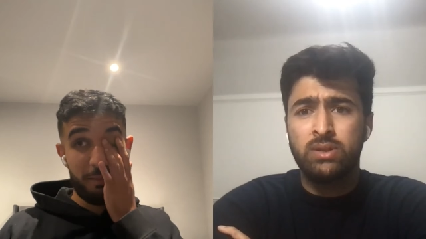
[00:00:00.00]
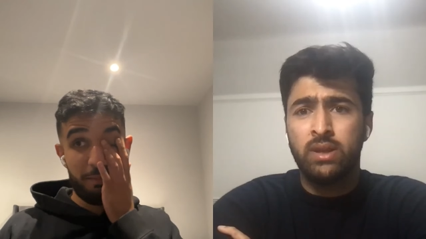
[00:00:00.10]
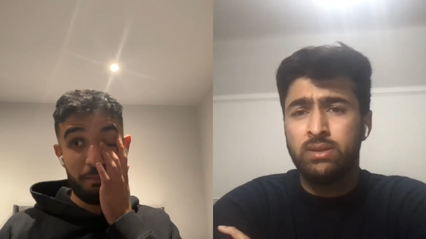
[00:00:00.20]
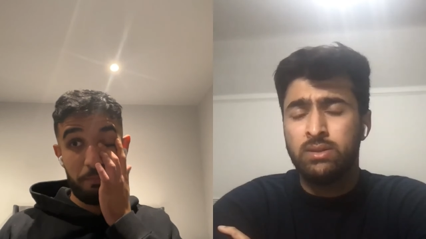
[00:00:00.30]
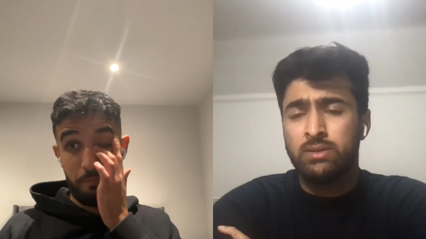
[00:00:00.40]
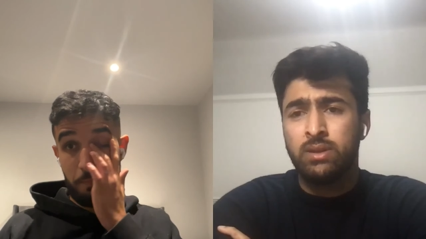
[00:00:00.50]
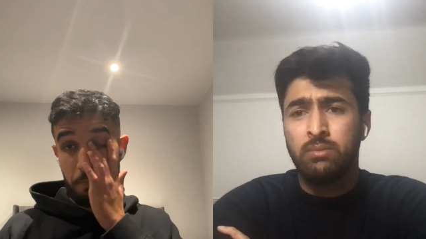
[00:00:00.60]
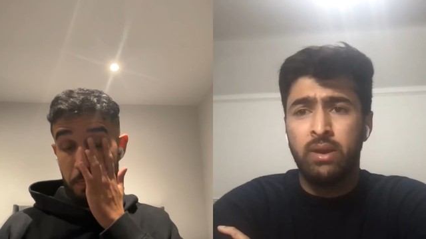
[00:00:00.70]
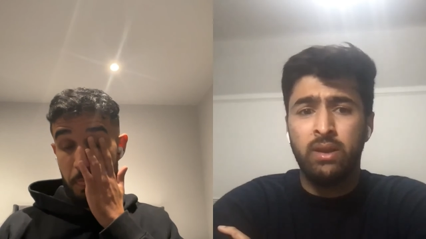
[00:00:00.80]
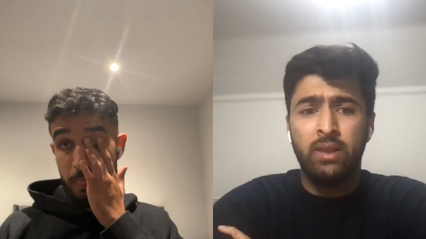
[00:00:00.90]
Speaker 1: send
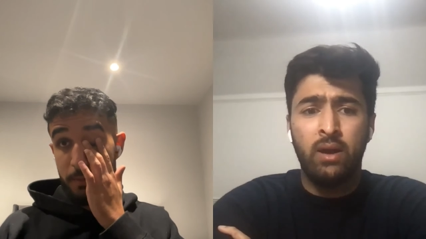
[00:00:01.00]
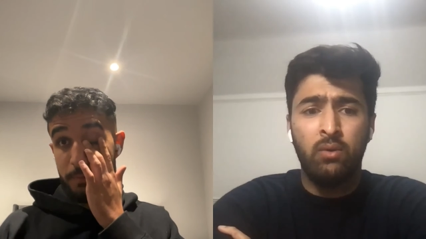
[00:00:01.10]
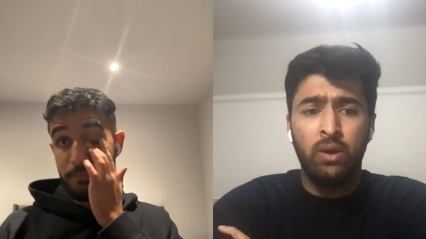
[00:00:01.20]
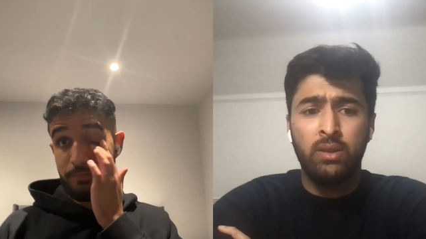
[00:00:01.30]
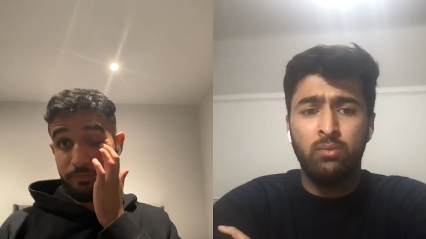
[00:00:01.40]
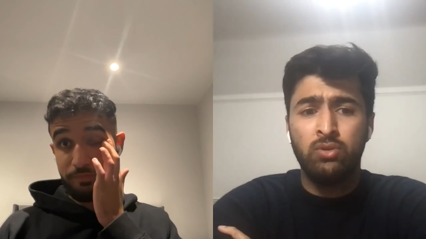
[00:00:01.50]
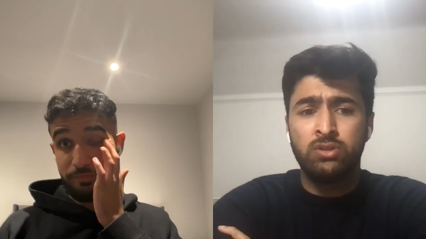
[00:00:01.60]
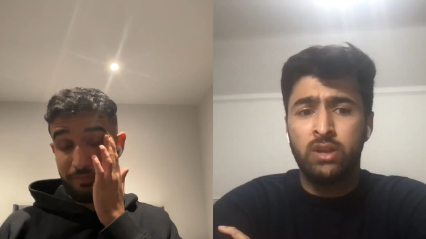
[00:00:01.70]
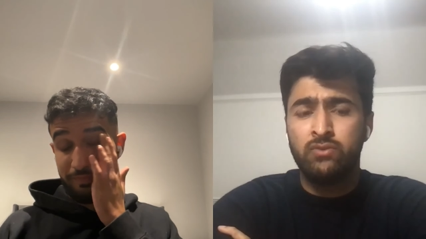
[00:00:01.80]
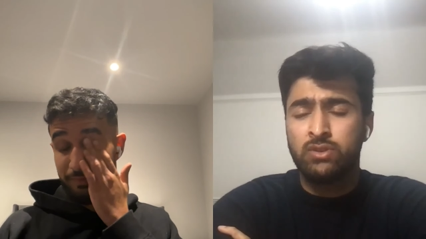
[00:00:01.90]
some aid that way, the
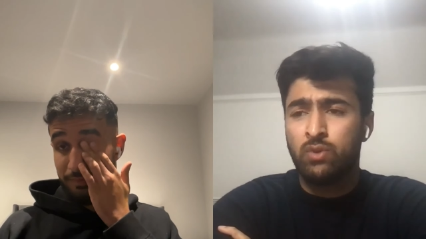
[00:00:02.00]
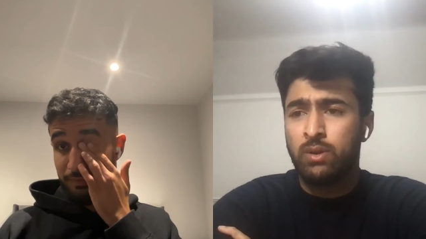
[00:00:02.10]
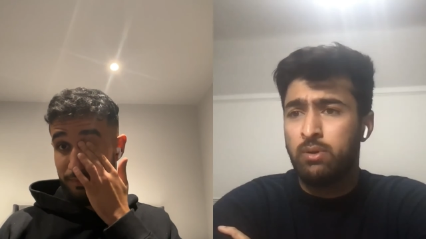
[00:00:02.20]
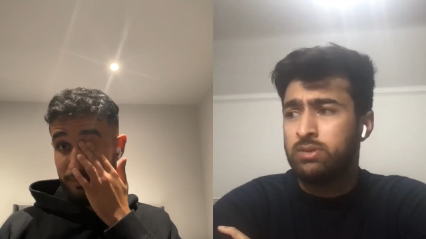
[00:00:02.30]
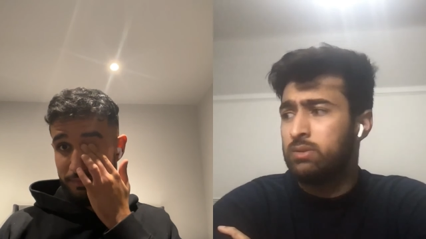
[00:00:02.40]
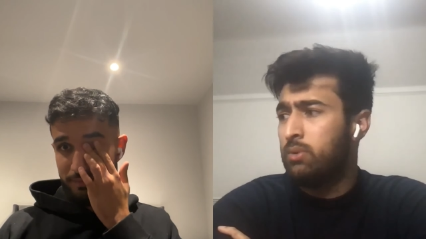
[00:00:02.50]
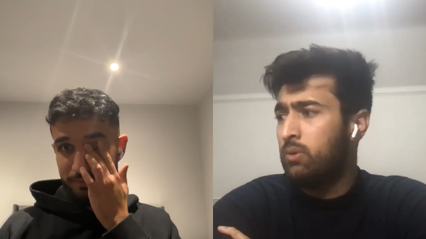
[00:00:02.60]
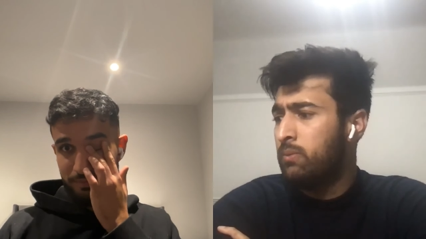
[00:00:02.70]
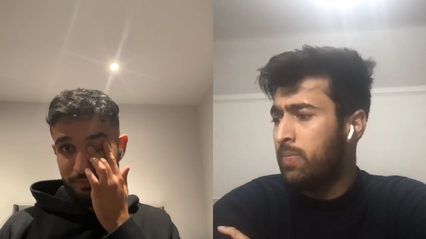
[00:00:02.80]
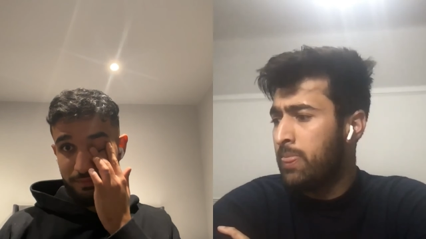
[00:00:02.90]
most dangerous way
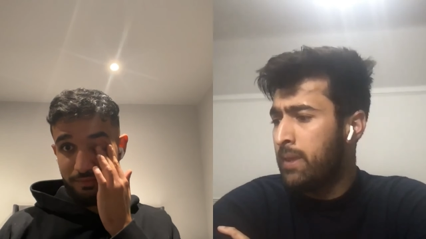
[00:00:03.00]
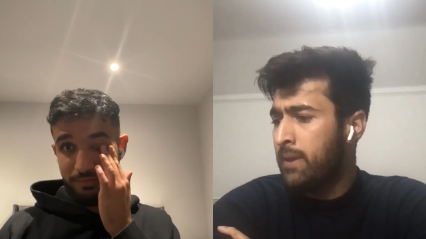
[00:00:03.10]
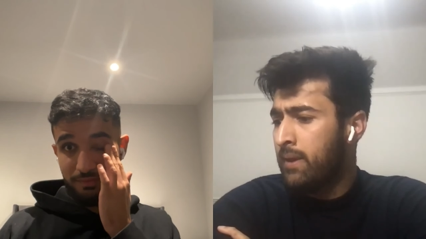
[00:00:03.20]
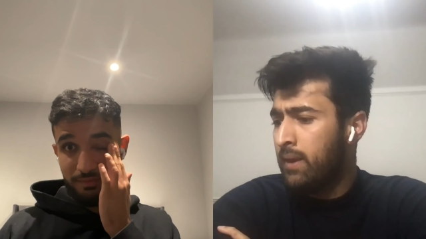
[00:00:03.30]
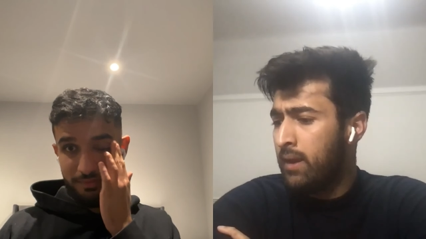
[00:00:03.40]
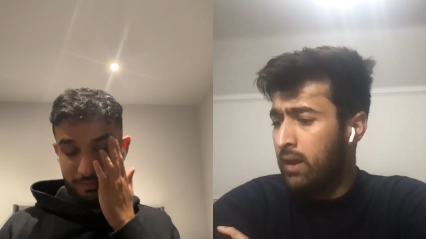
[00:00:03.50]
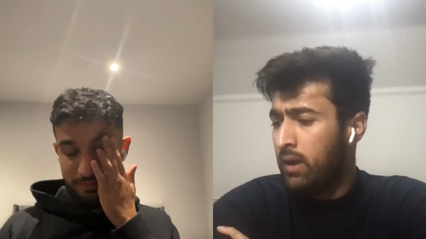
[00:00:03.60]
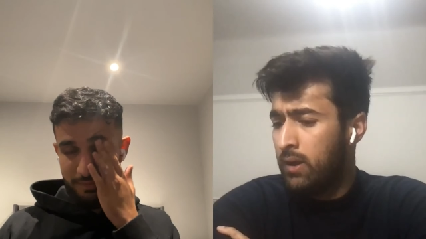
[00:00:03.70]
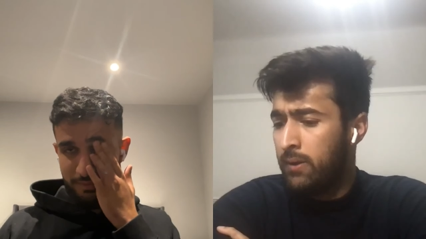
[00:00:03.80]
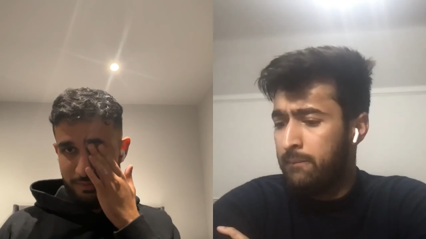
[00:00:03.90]
possible.
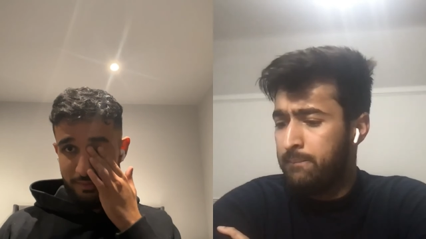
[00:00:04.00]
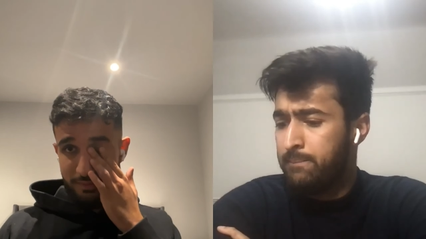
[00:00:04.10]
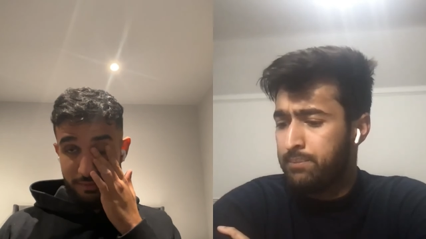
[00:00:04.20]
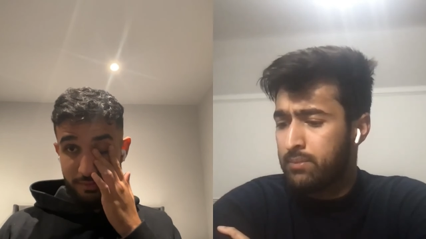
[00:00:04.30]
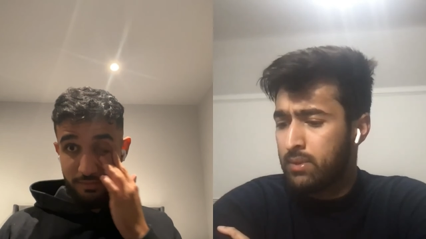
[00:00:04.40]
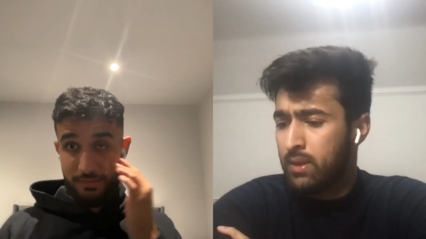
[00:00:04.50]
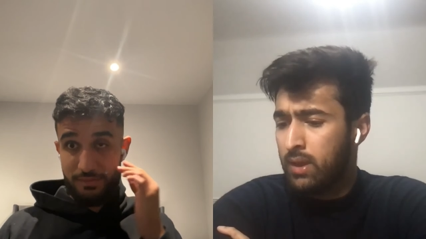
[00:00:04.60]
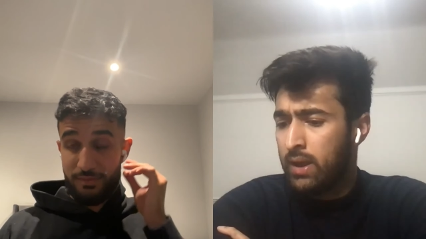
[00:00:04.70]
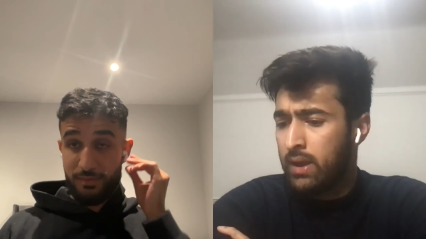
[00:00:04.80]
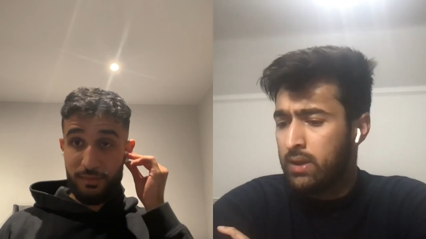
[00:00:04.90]
Um,
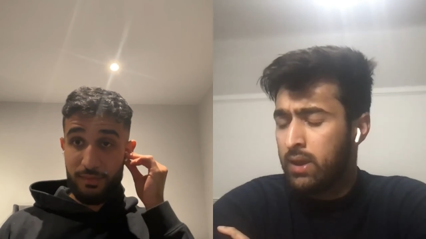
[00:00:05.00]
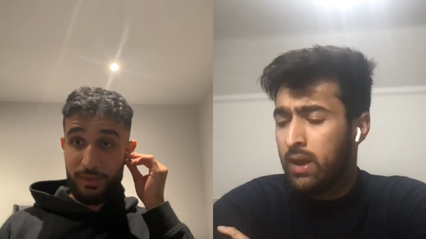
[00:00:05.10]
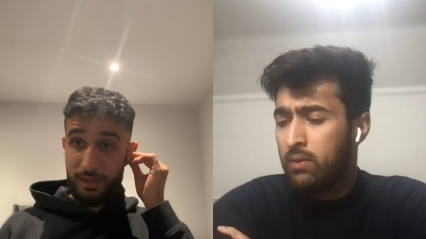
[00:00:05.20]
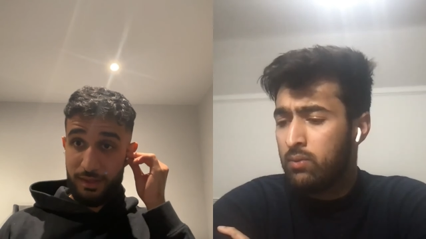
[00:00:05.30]
and yeah,